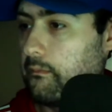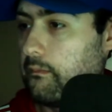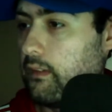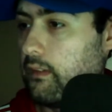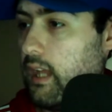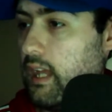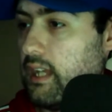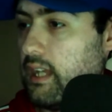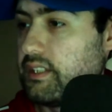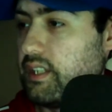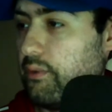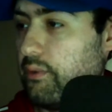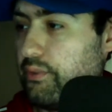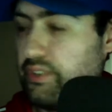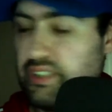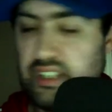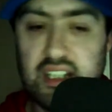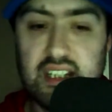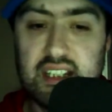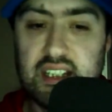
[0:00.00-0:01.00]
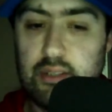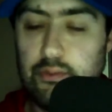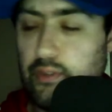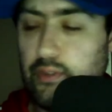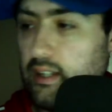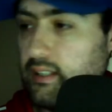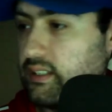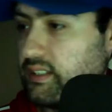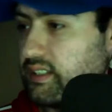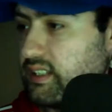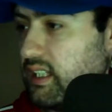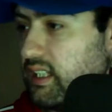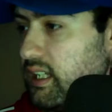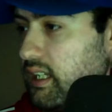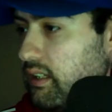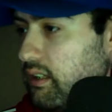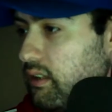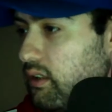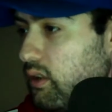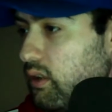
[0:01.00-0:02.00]
Yeah, so for season events
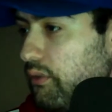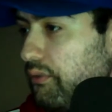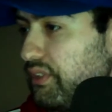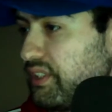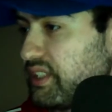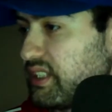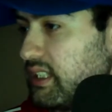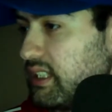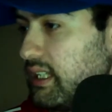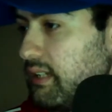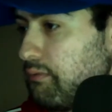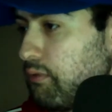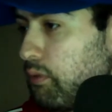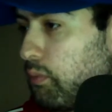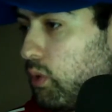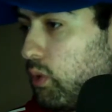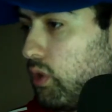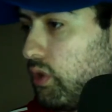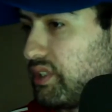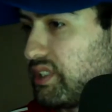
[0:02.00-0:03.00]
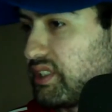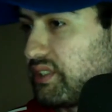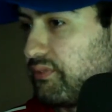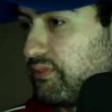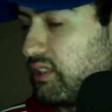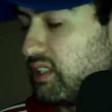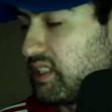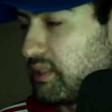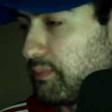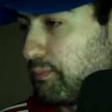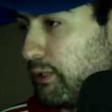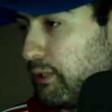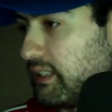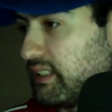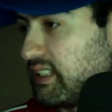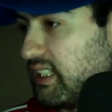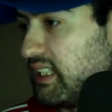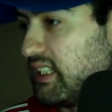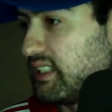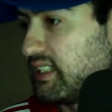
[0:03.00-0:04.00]
here, obviously rewards for the spring
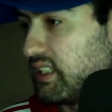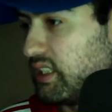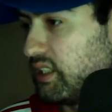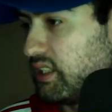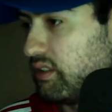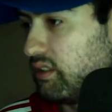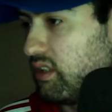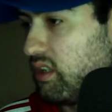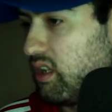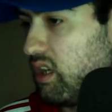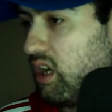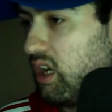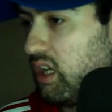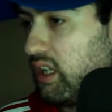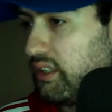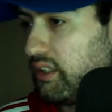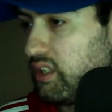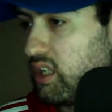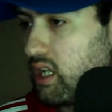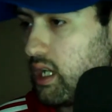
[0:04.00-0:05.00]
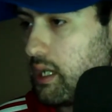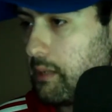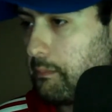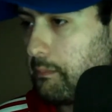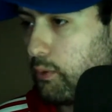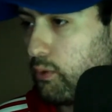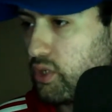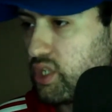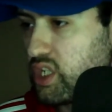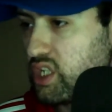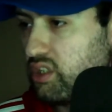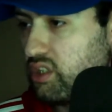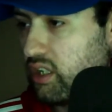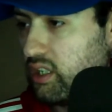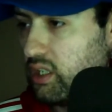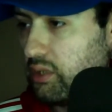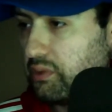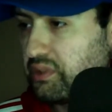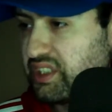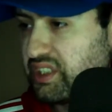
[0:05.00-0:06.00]
season: Iron Knight, Porsche
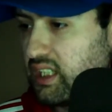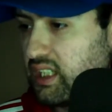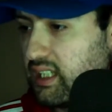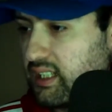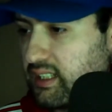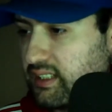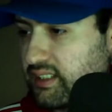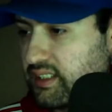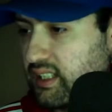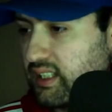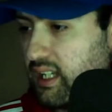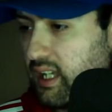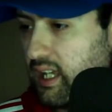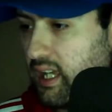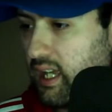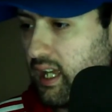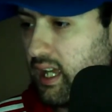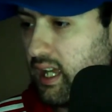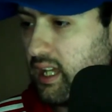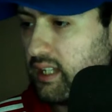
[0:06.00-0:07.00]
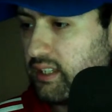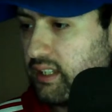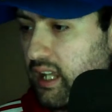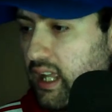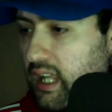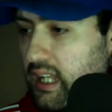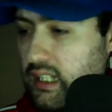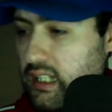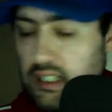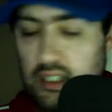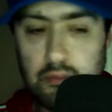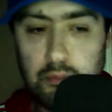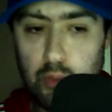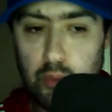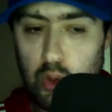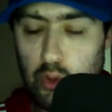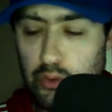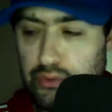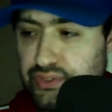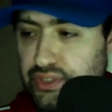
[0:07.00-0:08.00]
906, and Alien
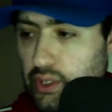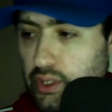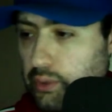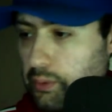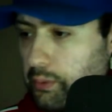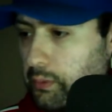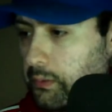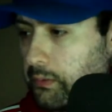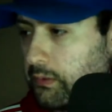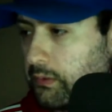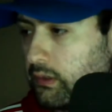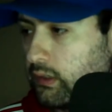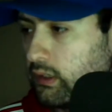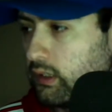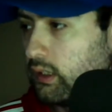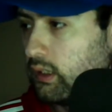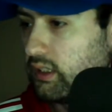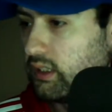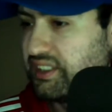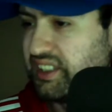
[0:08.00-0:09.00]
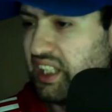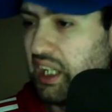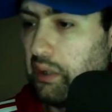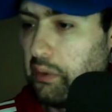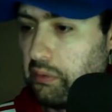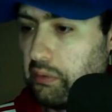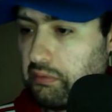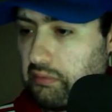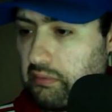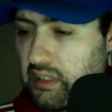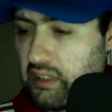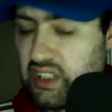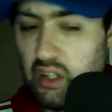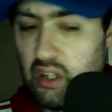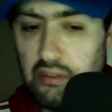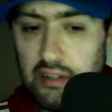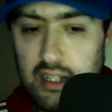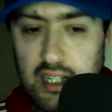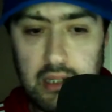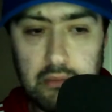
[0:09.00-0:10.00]
Morph Suit. So there's
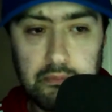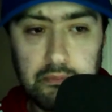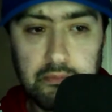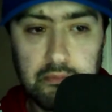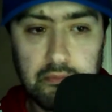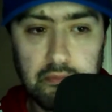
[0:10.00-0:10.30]
not really